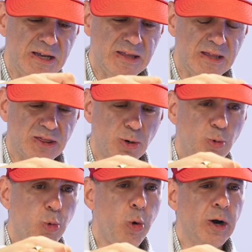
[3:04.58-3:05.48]
that the
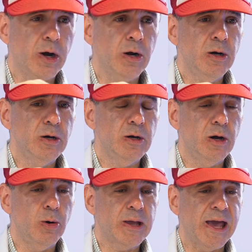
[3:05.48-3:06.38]
water,
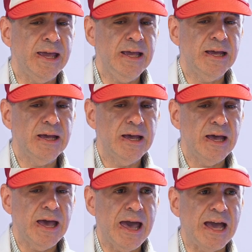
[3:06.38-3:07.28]
okay,
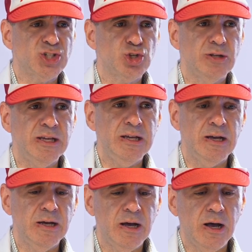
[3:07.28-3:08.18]
actually
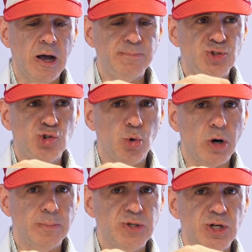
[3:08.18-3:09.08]

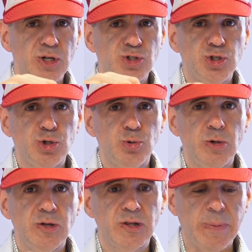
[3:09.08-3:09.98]
absorbed to
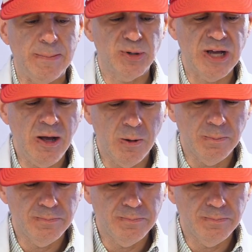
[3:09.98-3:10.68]
the paper towel.